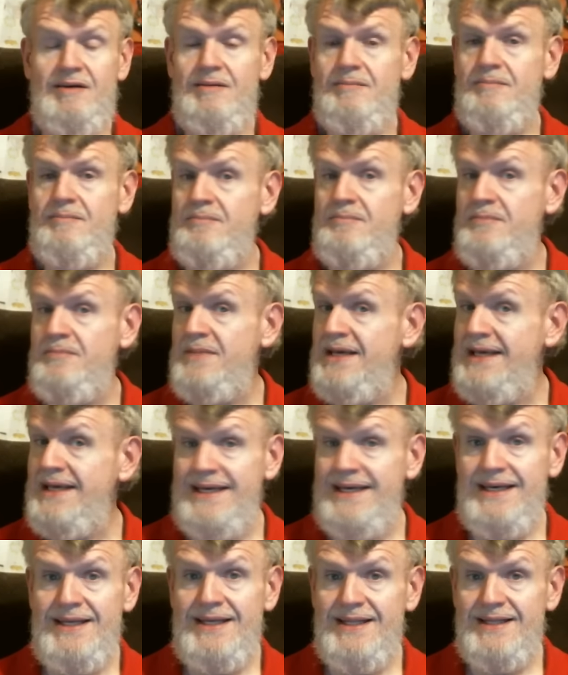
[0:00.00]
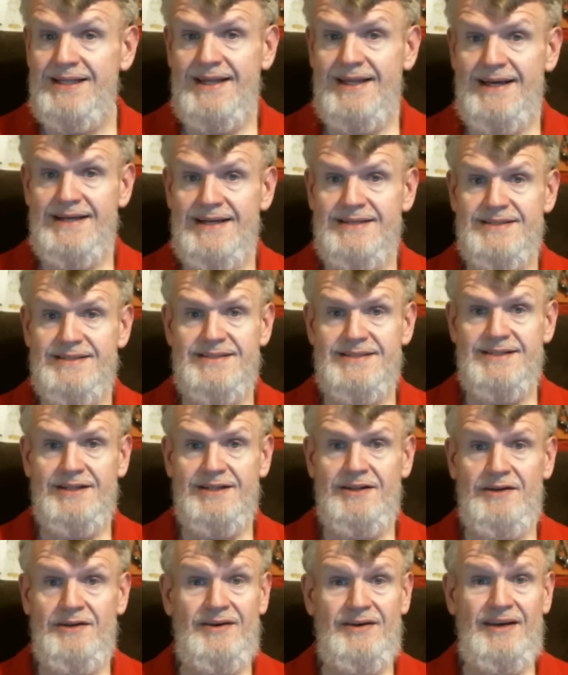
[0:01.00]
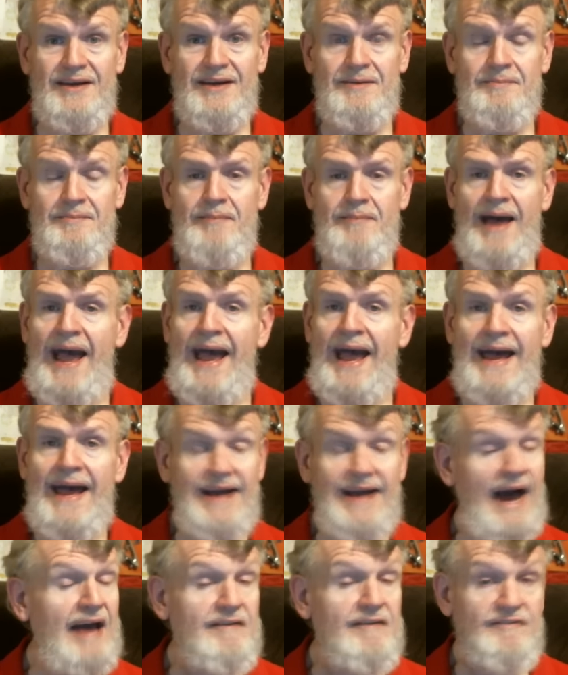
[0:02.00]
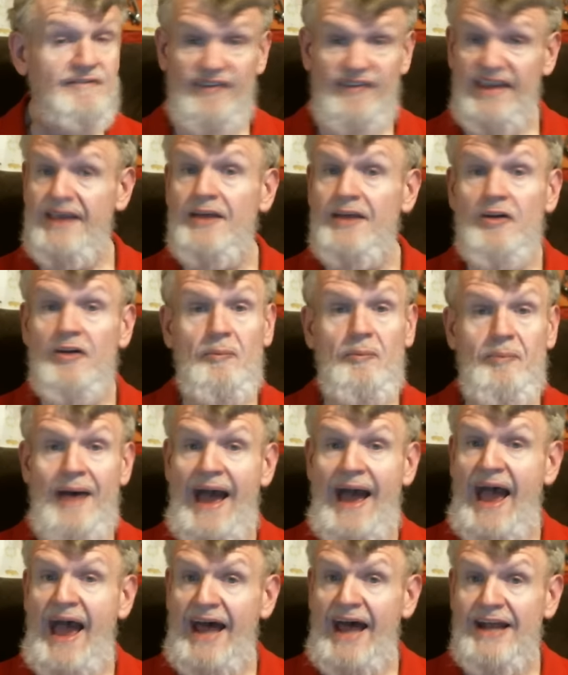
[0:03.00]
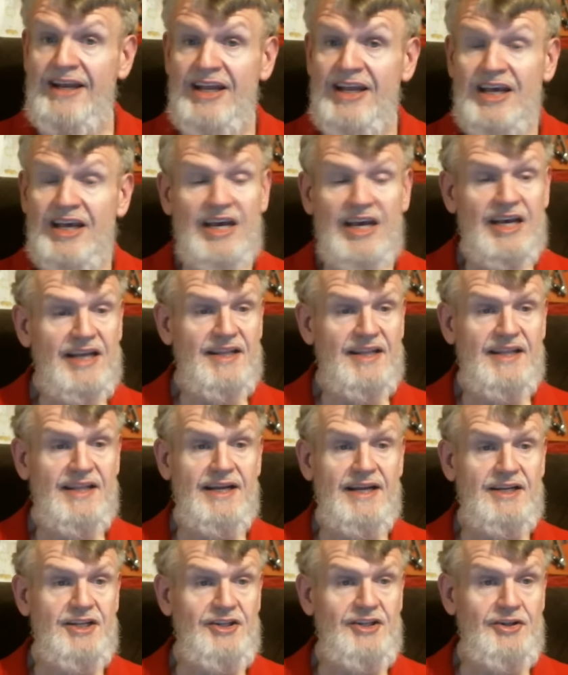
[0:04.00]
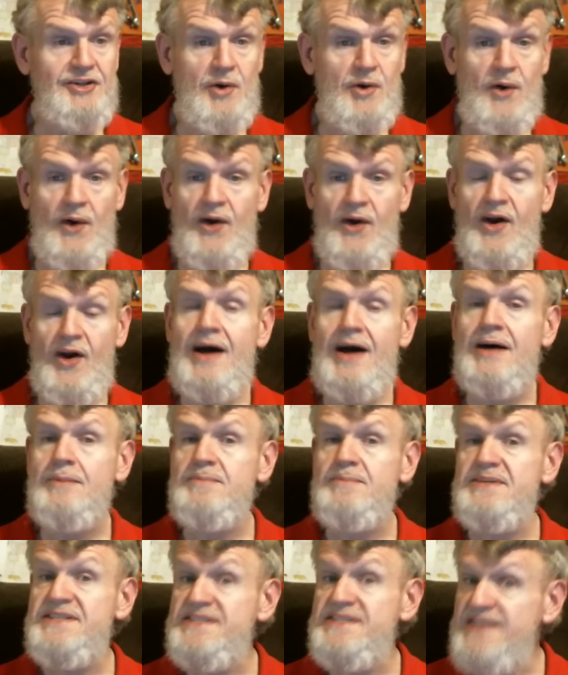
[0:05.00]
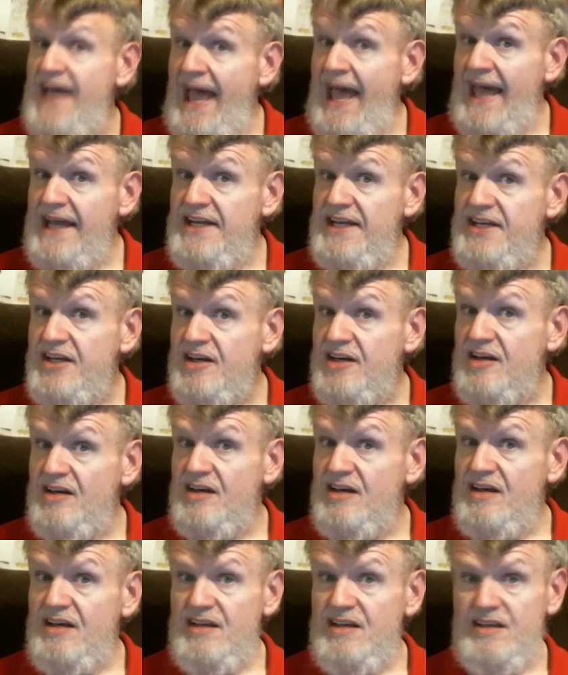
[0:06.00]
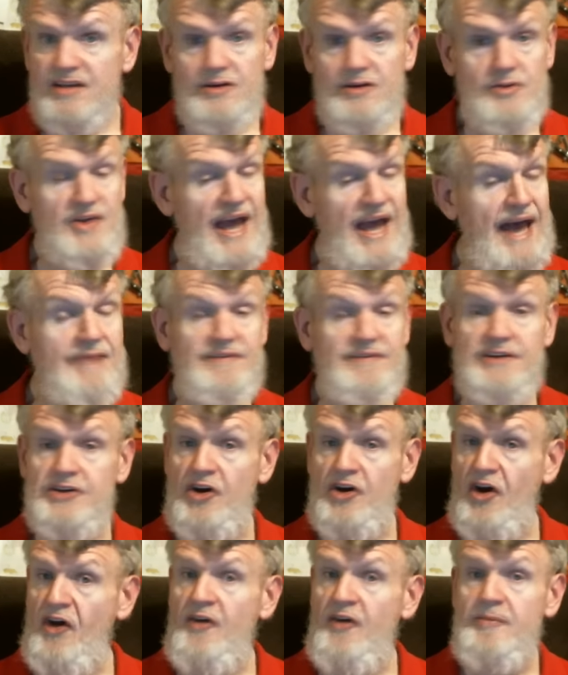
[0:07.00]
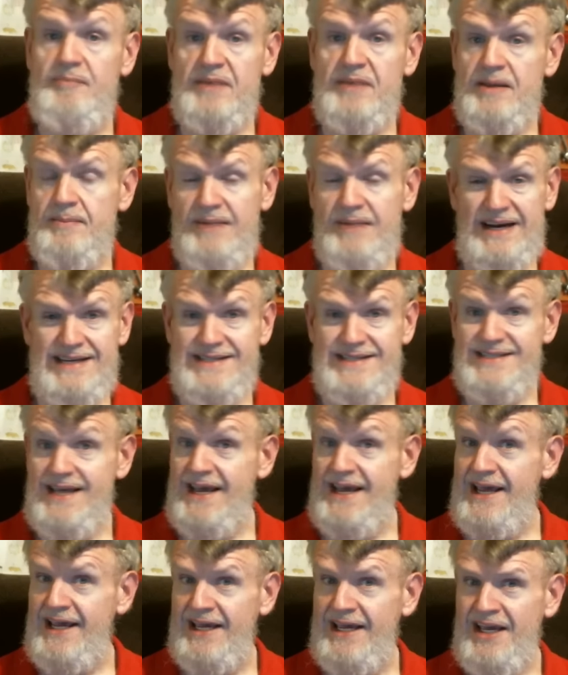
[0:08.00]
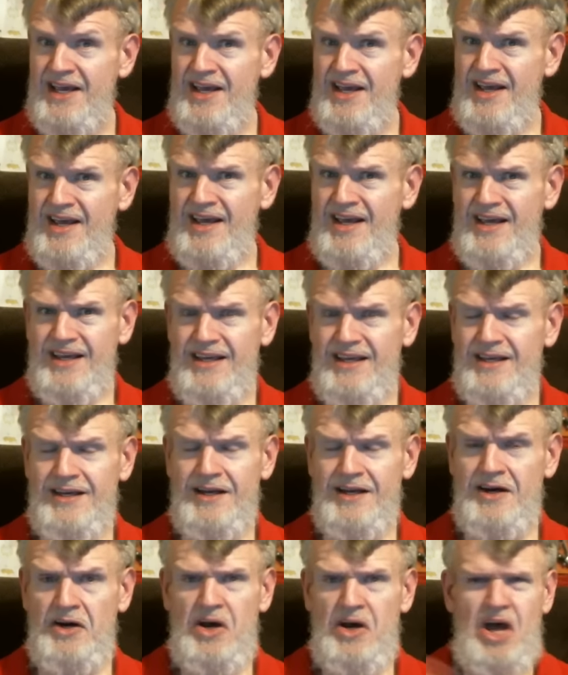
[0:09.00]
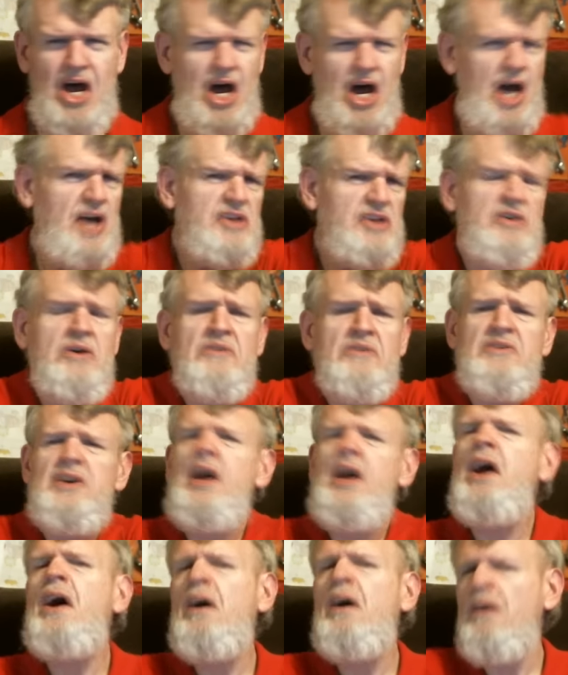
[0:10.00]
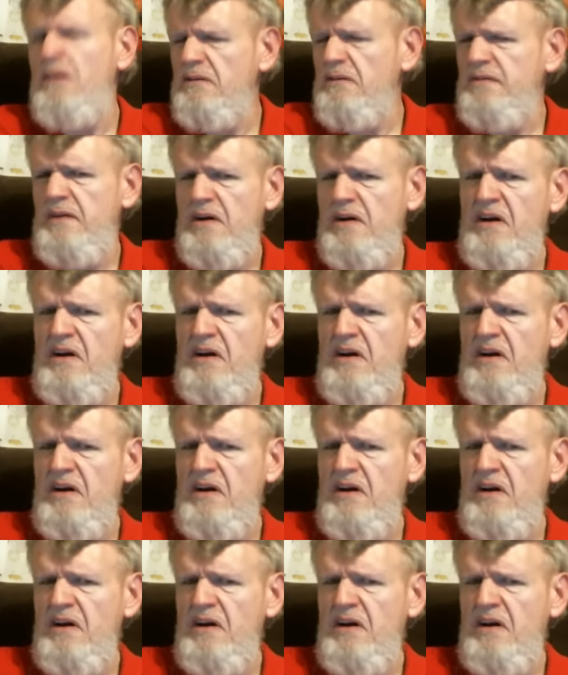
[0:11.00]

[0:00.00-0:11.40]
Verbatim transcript: me that's looking bad. I feel bad that you're upset. You haven't hurt me by saying, you know, I don't care if your